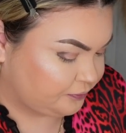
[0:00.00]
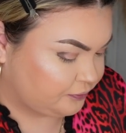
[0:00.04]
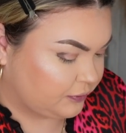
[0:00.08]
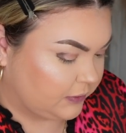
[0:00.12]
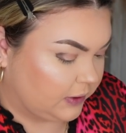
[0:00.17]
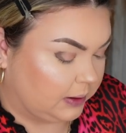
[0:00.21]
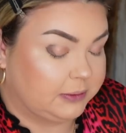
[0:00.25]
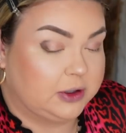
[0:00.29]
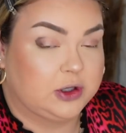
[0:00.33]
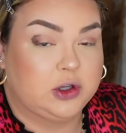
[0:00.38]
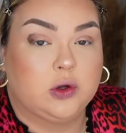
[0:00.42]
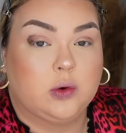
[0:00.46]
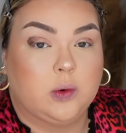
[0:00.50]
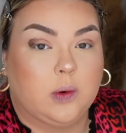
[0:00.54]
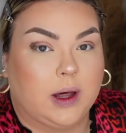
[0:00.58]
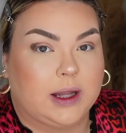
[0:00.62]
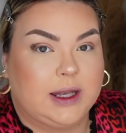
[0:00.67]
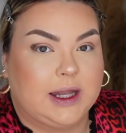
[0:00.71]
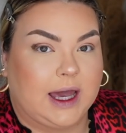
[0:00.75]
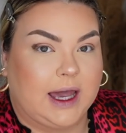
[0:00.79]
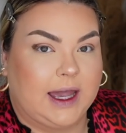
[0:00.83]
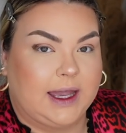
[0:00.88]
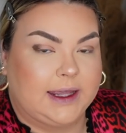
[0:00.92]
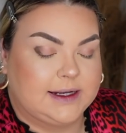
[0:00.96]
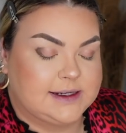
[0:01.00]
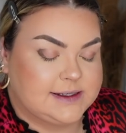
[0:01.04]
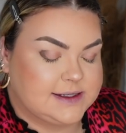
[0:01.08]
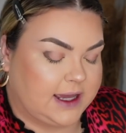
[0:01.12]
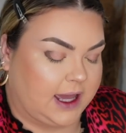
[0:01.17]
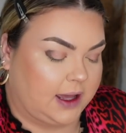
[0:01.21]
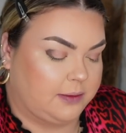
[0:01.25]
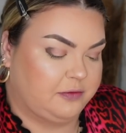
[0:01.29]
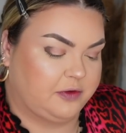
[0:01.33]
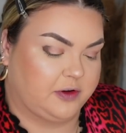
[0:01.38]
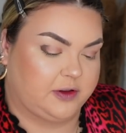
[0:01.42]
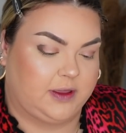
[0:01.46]
I'm gonna do one eye at a
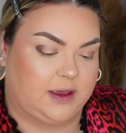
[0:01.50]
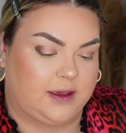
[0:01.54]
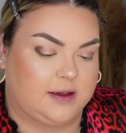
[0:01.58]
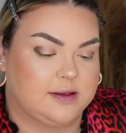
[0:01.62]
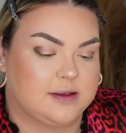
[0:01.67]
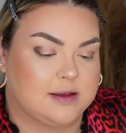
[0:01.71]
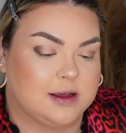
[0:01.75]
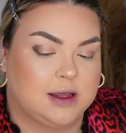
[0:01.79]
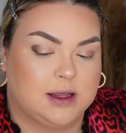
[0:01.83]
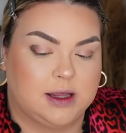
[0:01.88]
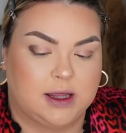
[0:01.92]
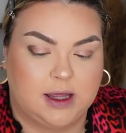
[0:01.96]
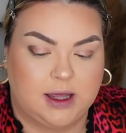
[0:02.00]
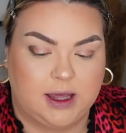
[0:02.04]
time for this.